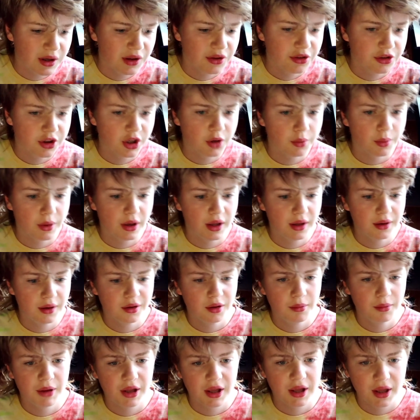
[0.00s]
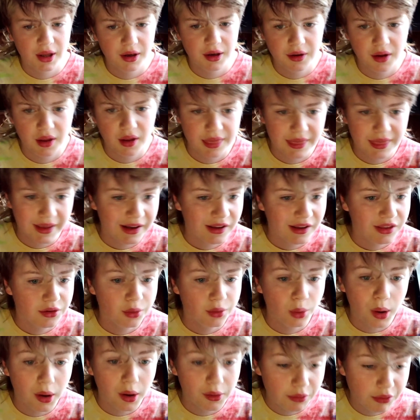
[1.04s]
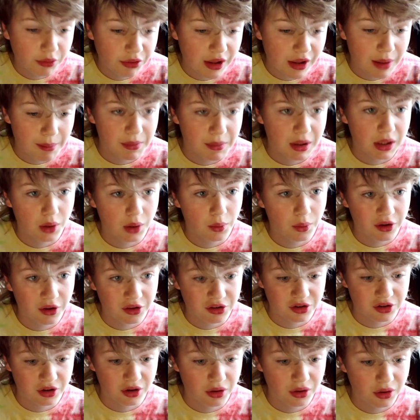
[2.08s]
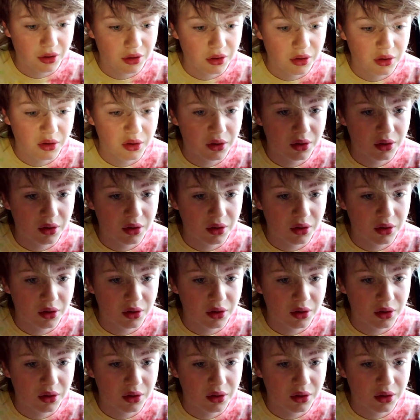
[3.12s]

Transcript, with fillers: Stay random, and uh, thanks to all who sent me questions.